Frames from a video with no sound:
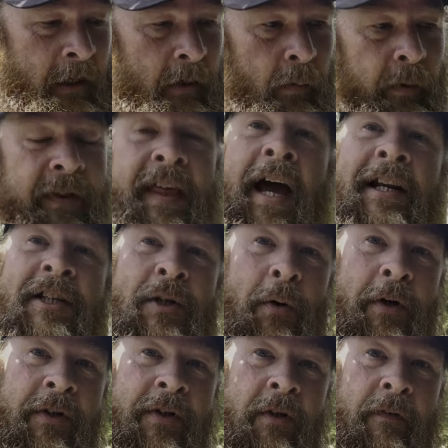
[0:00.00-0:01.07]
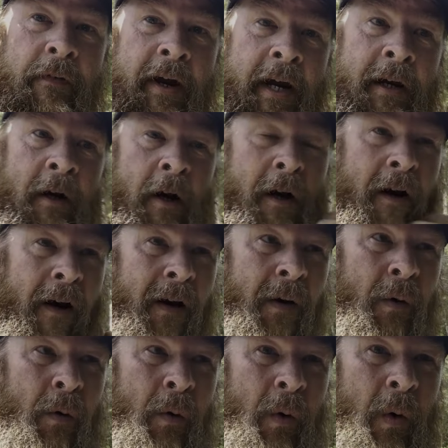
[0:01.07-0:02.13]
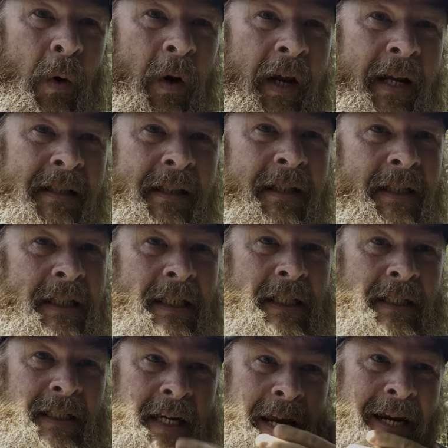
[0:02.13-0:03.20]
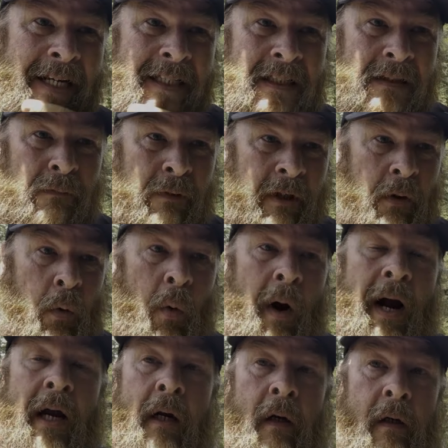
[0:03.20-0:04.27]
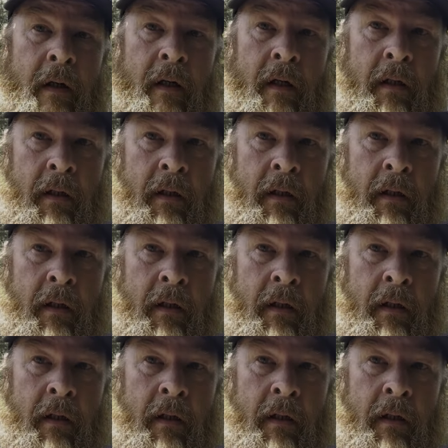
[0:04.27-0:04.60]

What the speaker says: With that soil surveyor, it's a state required